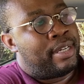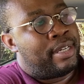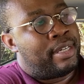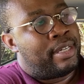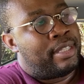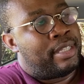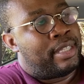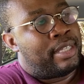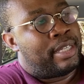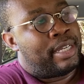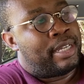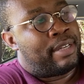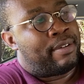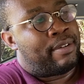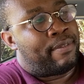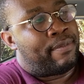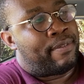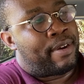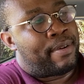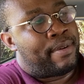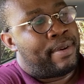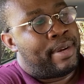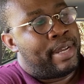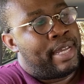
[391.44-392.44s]
the
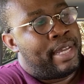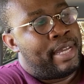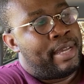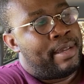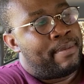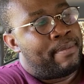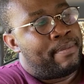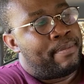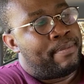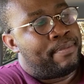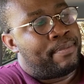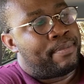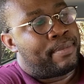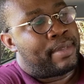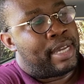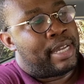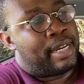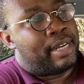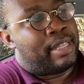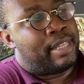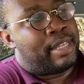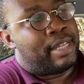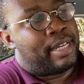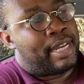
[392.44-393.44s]
very end
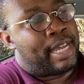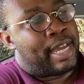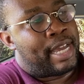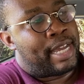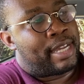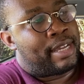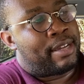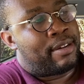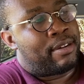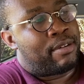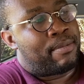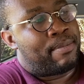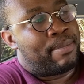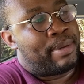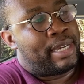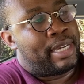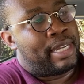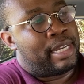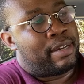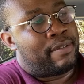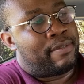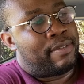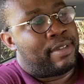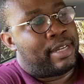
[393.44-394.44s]
of the neck or
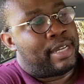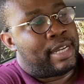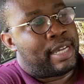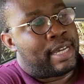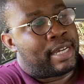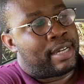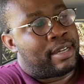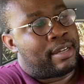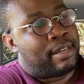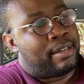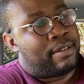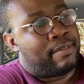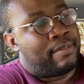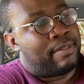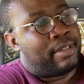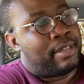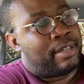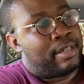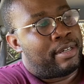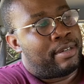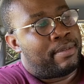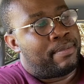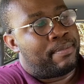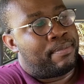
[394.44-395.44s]
beginning of the neck of
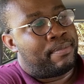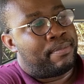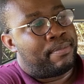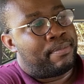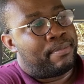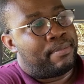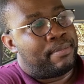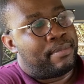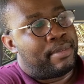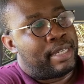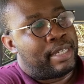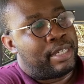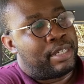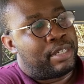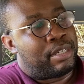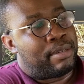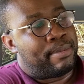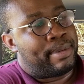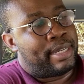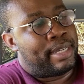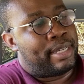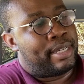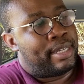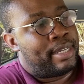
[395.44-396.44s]
the
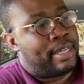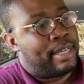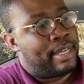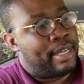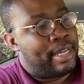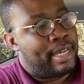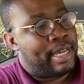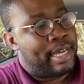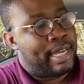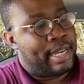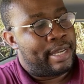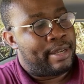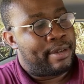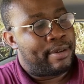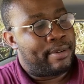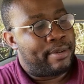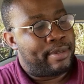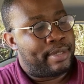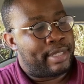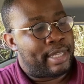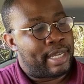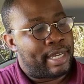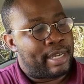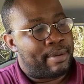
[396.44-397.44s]
instrument, and it
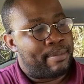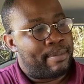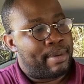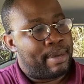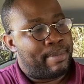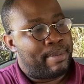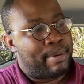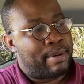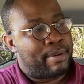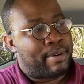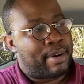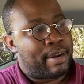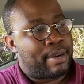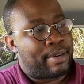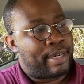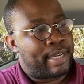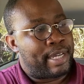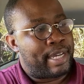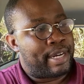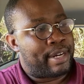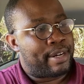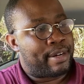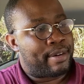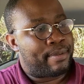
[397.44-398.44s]
goes like maybe around
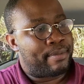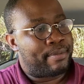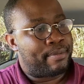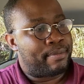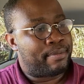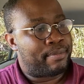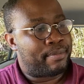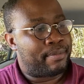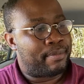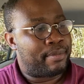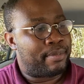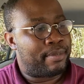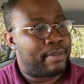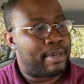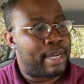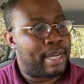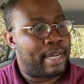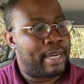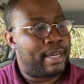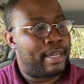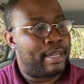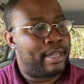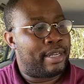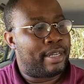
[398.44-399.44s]
here, right,
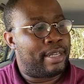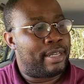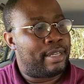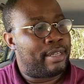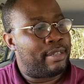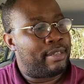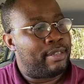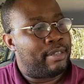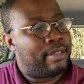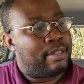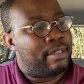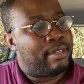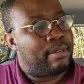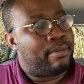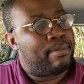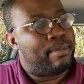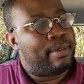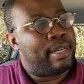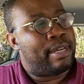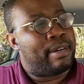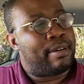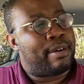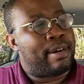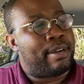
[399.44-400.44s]

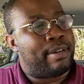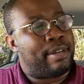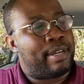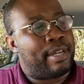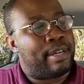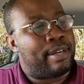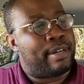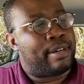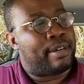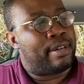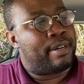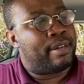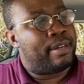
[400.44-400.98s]
somewhere around here.